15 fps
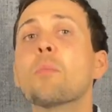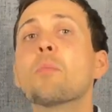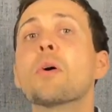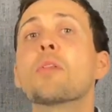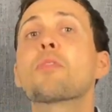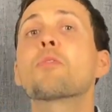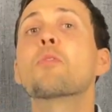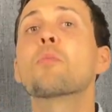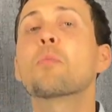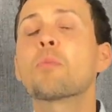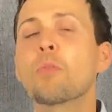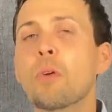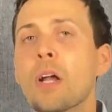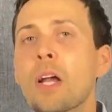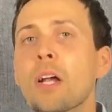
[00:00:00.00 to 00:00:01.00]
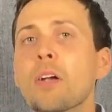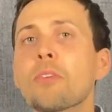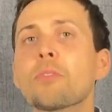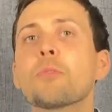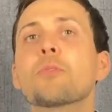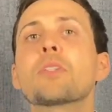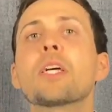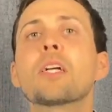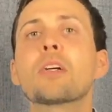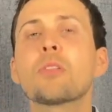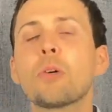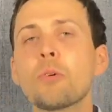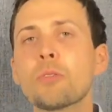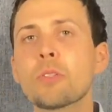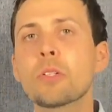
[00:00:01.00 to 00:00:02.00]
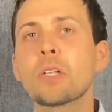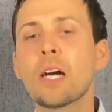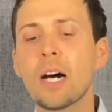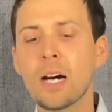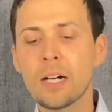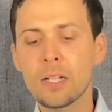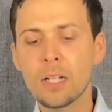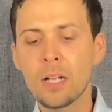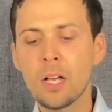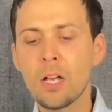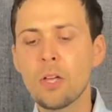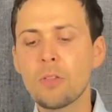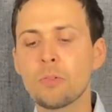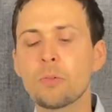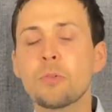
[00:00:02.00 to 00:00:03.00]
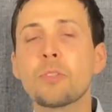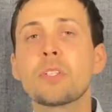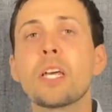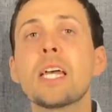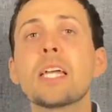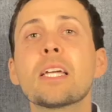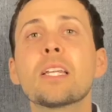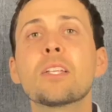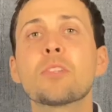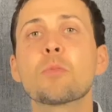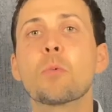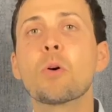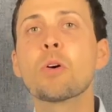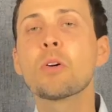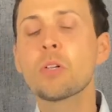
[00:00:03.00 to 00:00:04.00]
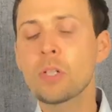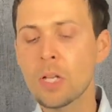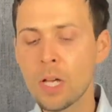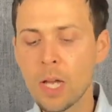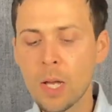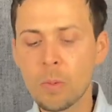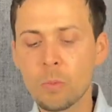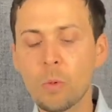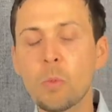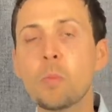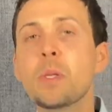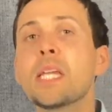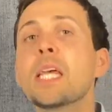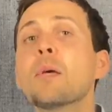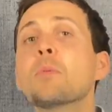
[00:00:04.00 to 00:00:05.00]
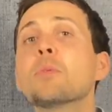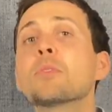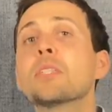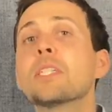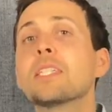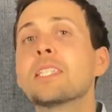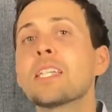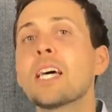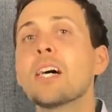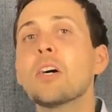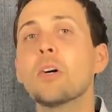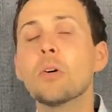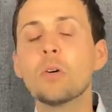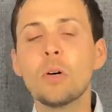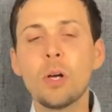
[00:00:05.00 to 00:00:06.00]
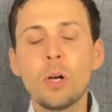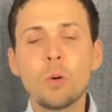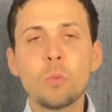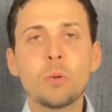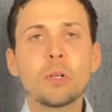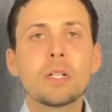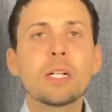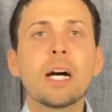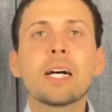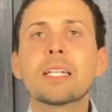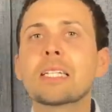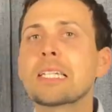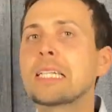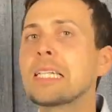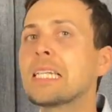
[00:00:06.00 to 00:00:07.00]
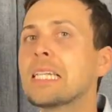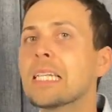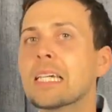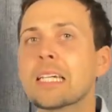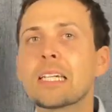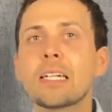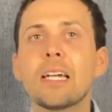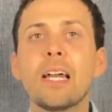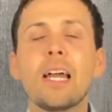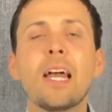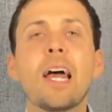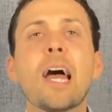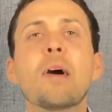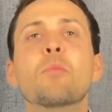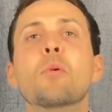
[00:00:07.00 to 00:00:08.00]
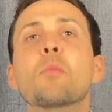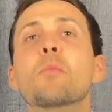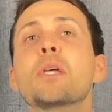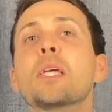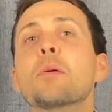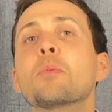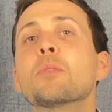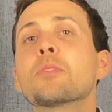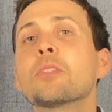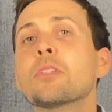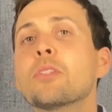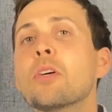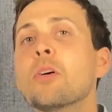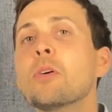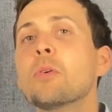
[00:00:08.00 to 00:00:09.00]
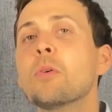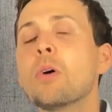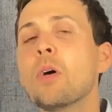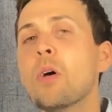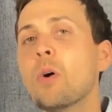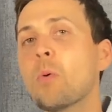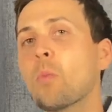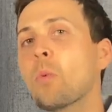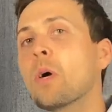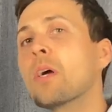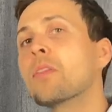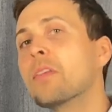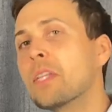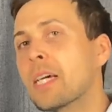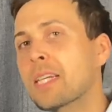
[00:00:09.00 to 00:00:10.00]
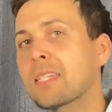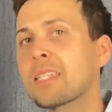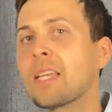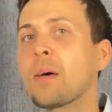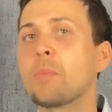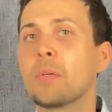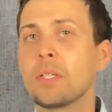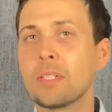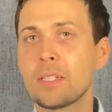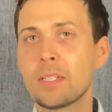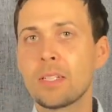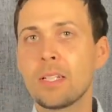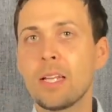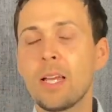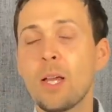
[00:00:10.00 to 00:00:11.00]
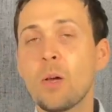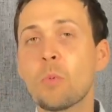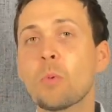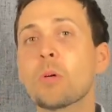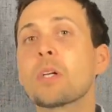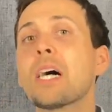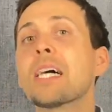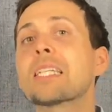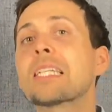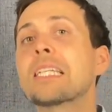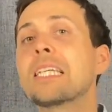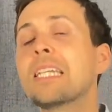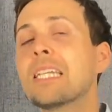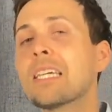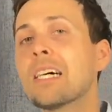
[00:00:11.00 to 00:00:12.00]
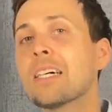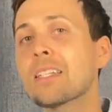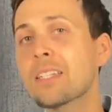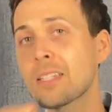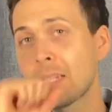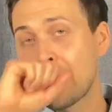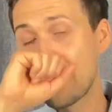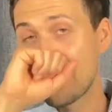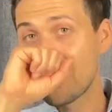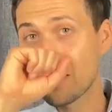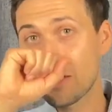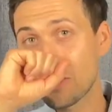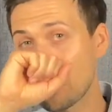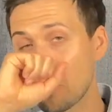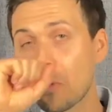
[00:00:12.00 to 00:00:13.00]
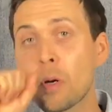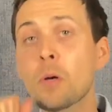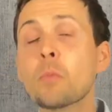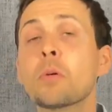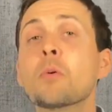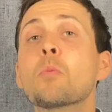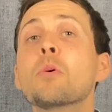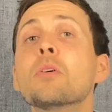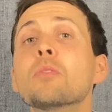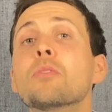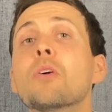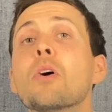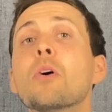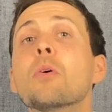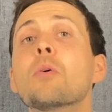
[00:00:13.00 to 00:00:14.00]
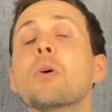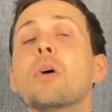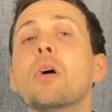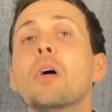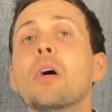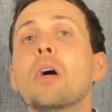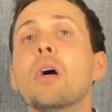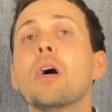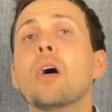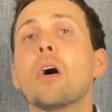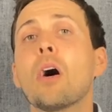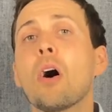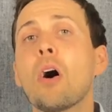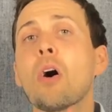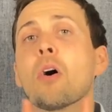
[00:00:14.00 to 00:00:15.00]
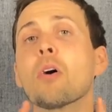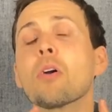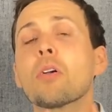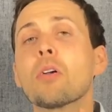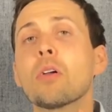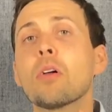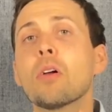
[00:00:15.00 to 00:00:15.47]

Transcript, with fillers: But through prayer, through staying close to God, through staying in His Word, we'll be able to tell where God is leading and we'll be able to know where the next step is, where God's leading us to where we will know our